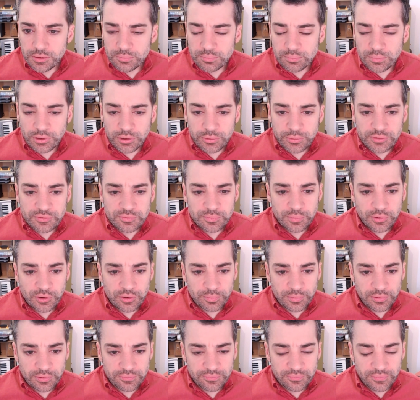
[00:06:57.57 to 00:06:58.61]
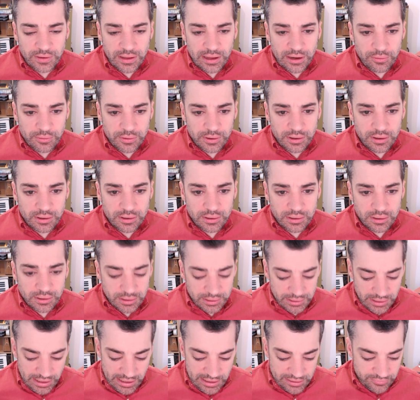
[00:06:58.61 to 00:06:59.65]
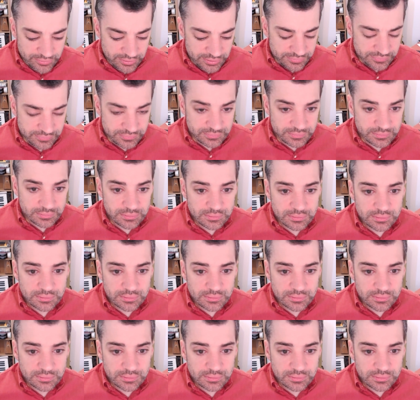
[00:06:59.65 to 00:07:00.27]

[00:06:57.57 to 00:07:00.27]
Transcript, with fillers: Bluish purple flower, an iris,